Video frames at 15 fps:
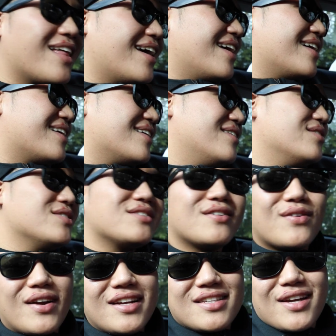Like it was a
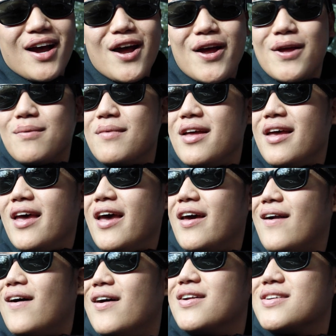great time.
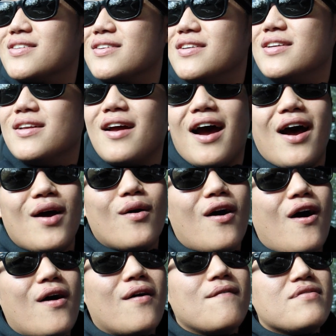And honestly, I
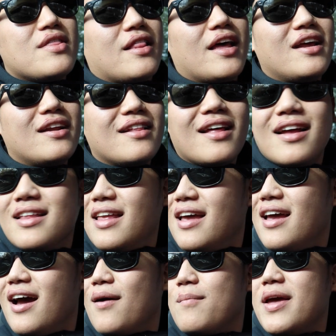Later that
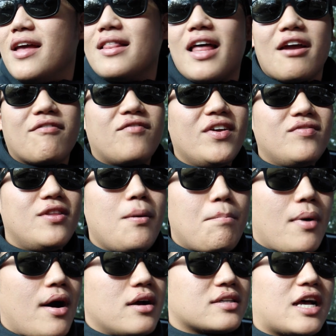day, I made like 50
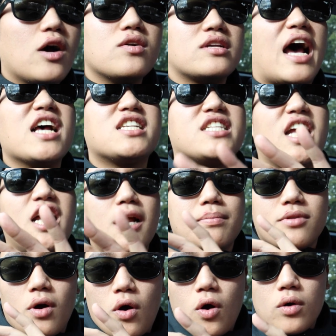bucks. I, was, I stayed up
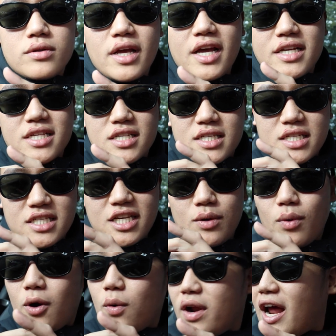the whole day just to see
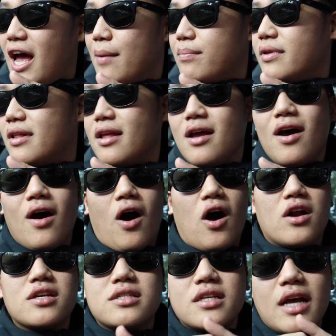what would happen.
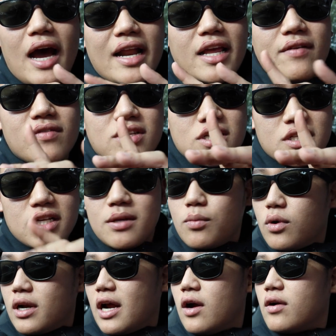Honestly, I didn't even sleep
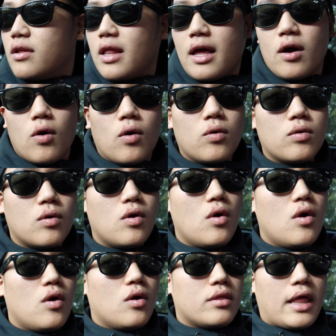one hour that whole
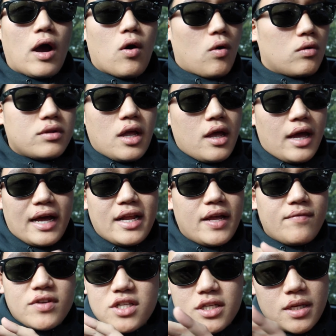that whole day. I
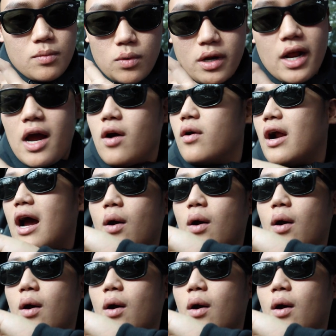didn't even sleep one hour.